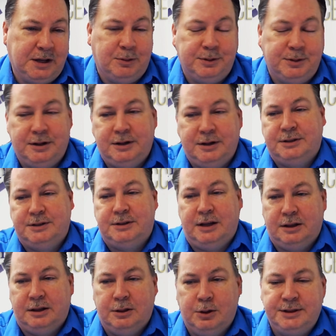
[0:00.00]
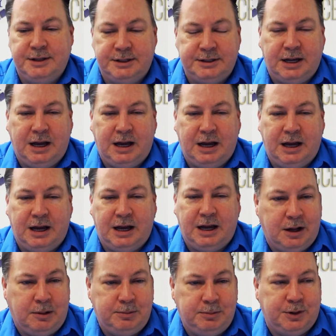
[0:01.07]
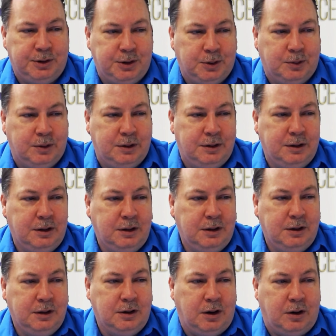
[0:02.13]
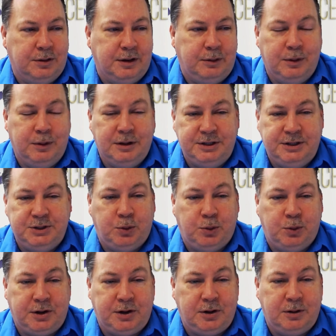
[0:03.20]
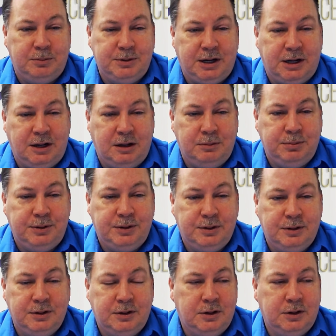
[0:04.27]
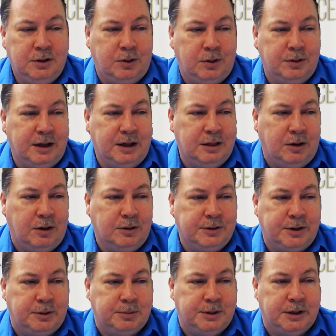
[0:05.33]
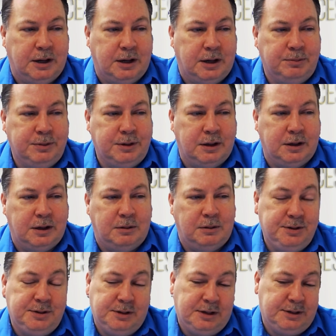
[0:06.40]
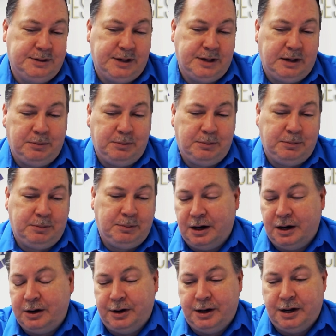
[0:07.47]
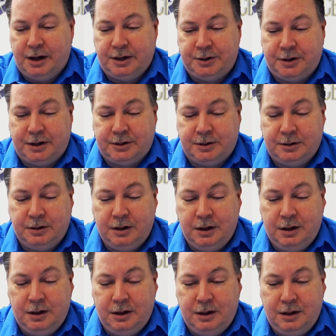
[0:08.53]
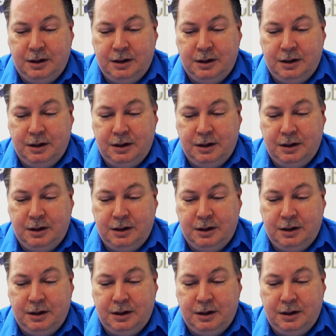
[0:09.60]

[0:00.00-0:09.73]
The first thing I would tell you is look at the type of jobs you're doing. Are they really short term jobs? Or are they long term jobs? I was using the example of a concrete contractor.